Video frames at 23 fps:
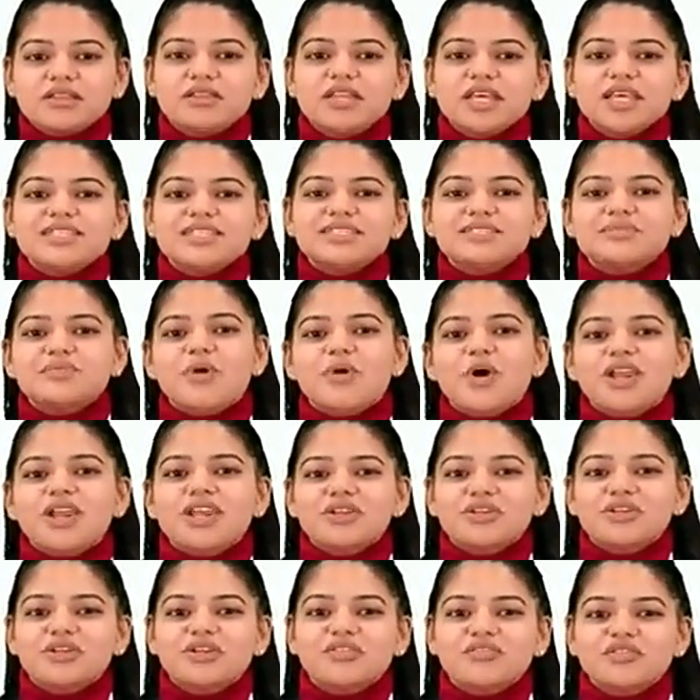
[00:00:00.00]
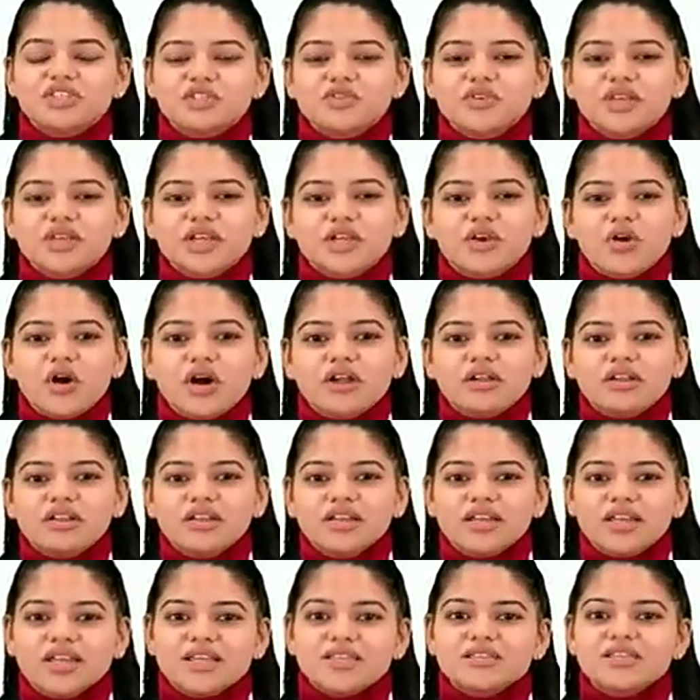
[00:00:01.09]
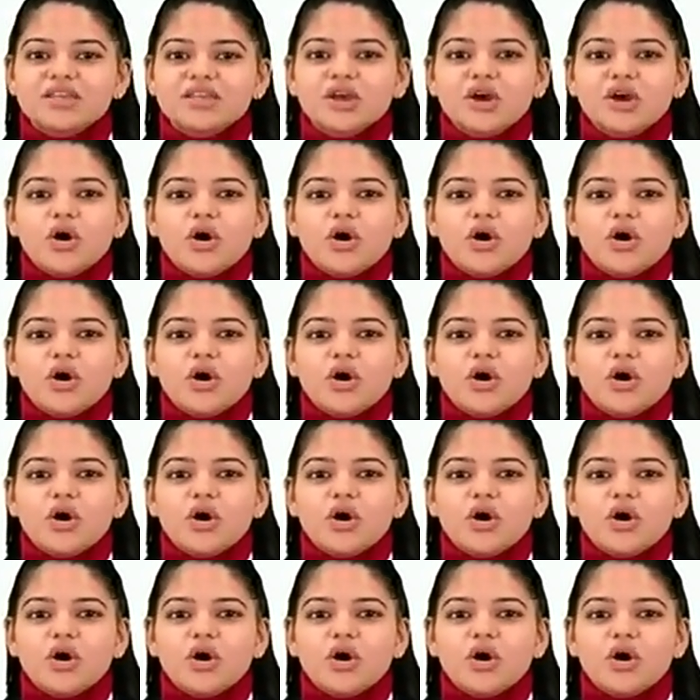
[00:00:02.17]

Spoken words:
This molecule which we got is